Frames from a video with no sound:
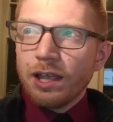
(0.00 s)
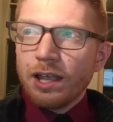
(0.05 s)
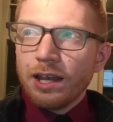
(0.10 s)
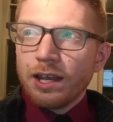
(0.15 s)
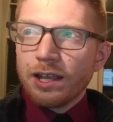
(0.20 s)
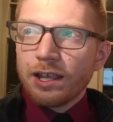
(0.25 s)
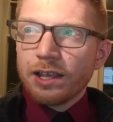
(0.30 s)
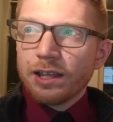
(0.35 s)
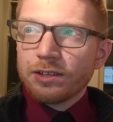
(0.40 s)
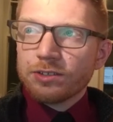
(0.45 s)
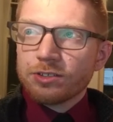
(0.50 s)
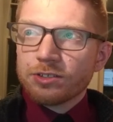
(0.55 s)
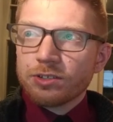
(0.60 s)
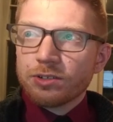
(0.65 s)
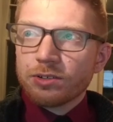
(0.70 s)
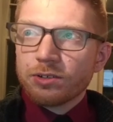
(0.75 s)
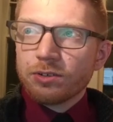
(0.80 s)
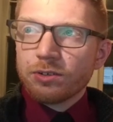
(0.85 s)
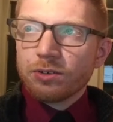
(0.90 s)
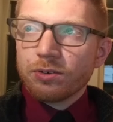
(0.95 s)
And it gets
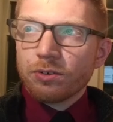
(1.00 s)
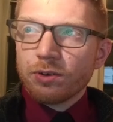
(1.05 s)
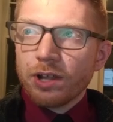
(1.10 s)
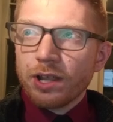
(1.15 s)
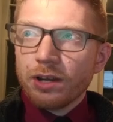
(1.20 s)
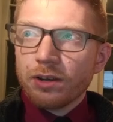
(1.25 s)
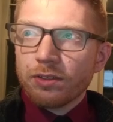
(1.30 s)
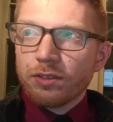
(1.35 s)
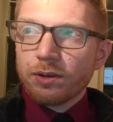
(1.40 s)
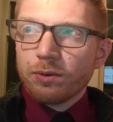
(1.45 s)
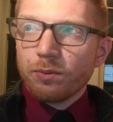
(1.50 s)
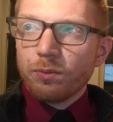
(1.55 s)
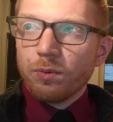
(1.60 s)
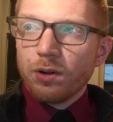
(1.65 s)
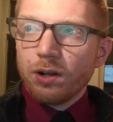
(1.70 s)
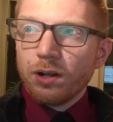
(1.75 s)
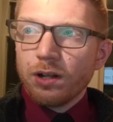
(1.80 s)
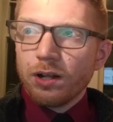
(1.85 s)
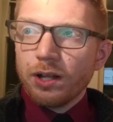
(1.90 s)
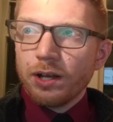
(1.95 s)
greater than
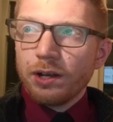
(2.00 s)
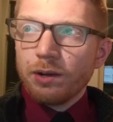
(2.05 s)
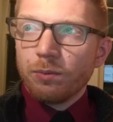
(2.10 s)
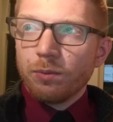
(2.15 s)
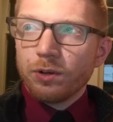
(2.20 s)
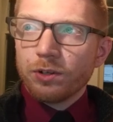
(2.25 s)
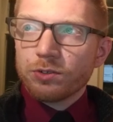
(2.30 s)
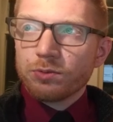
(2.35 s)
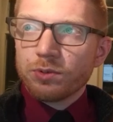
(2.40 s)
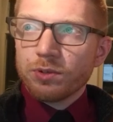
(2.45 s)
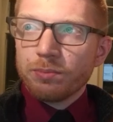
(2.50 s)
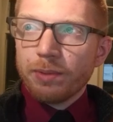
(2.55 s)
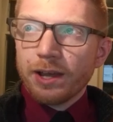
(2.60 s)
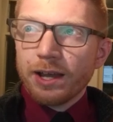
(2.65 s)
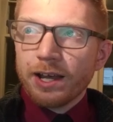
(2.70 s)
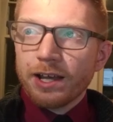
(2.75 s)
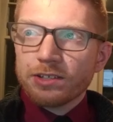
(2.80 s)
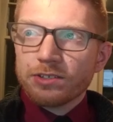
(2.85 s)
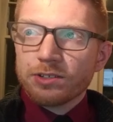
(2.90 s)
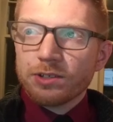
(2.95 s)
1 once we
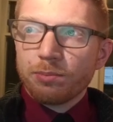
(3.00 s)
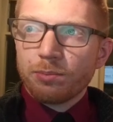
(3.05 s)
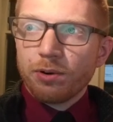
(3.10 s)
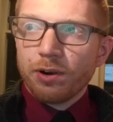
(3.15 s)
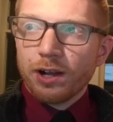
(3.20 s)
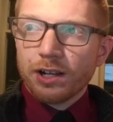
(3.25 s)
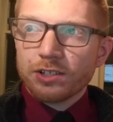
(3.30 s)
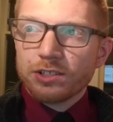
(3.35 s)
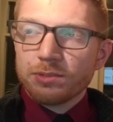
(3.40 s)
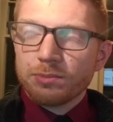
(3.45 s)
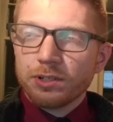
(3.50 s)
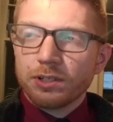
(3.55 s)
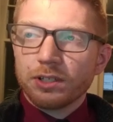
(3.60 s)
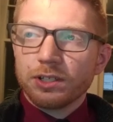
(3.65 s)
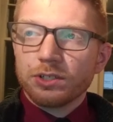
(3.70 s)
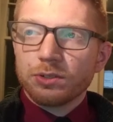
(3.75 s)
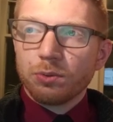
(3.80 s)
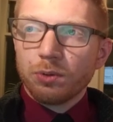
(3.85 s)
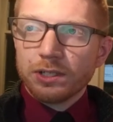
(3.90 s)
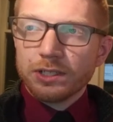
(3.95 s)
pass
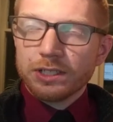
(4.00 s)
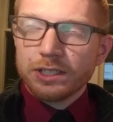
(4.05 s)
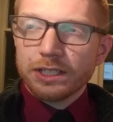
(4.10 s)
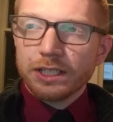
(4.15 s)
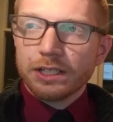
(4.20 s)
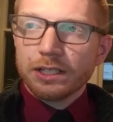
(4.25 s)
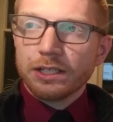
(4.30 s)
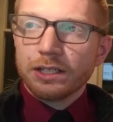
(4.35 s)
approximately 20.